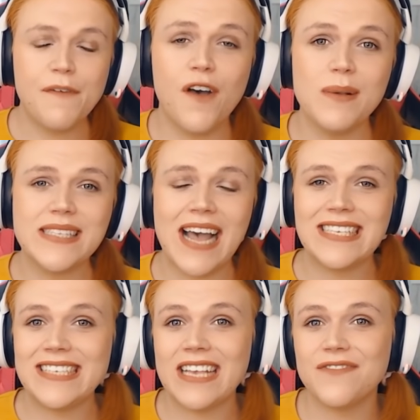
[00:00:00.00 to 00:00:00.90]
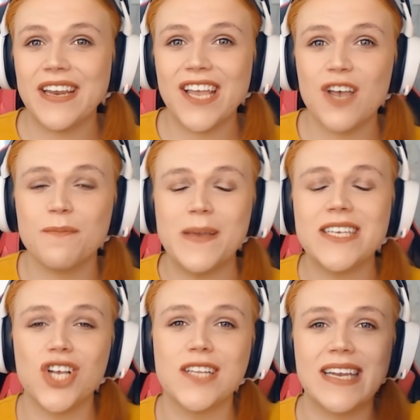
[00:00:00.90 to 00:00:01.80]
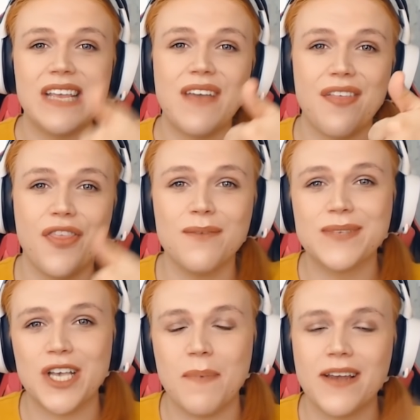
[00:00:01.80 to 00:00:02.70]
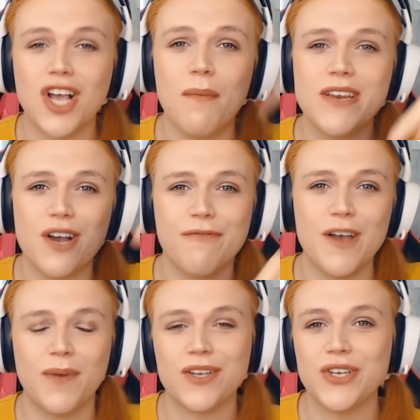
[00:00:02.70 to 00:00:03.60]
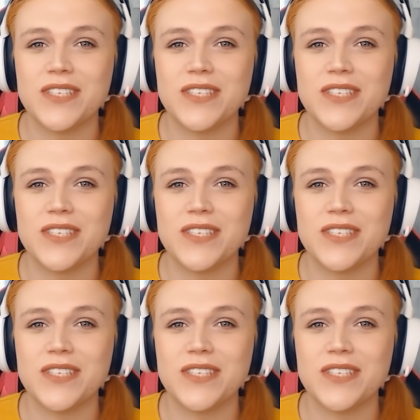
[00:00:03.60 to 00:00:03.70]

Before we start today's video, be sure to leave a thumbs up and comment your Roblox